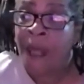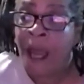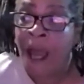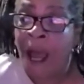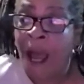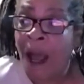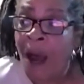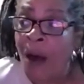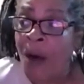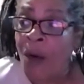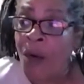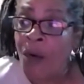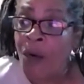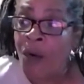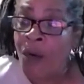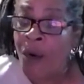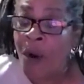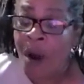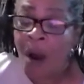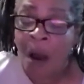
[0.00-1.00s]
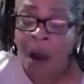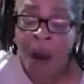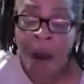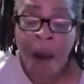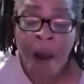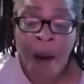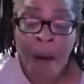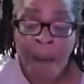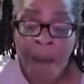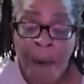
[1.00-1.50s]
how
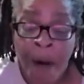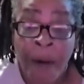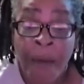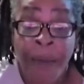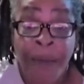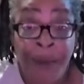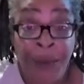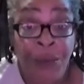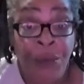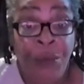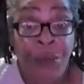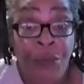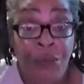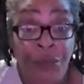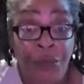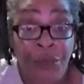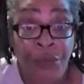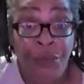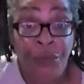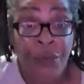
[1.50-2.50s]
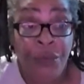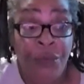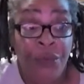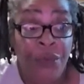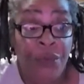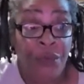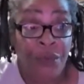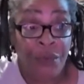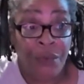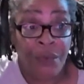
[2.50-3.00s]
um, abused
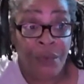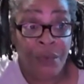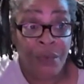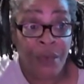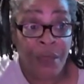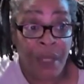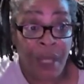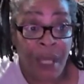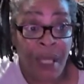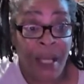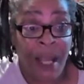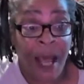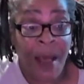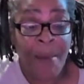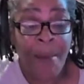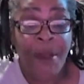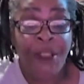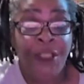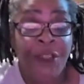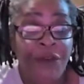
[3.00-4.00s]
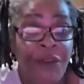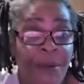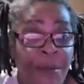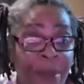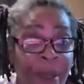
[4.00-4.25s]
and how much of